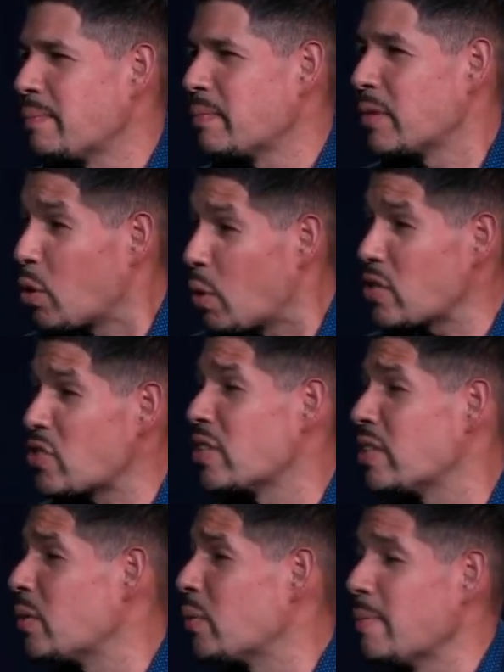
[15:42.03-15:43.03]
The
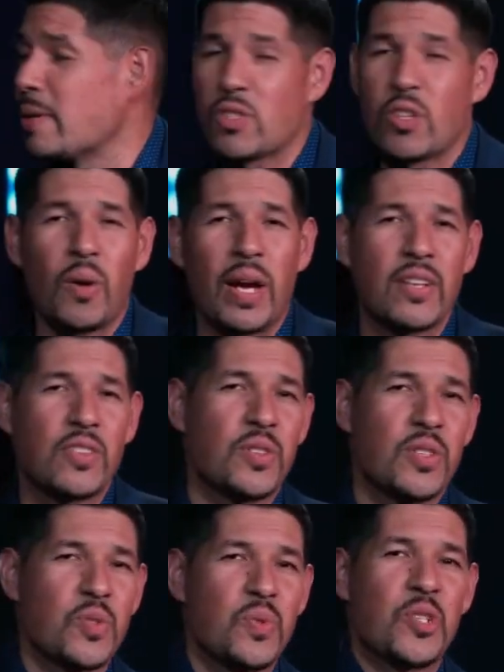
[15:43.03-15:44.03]
question that we must all answer
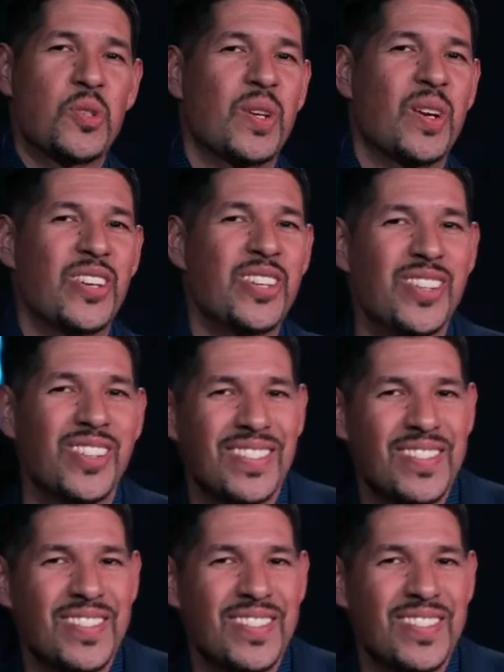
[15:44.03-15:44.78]
is which one are you?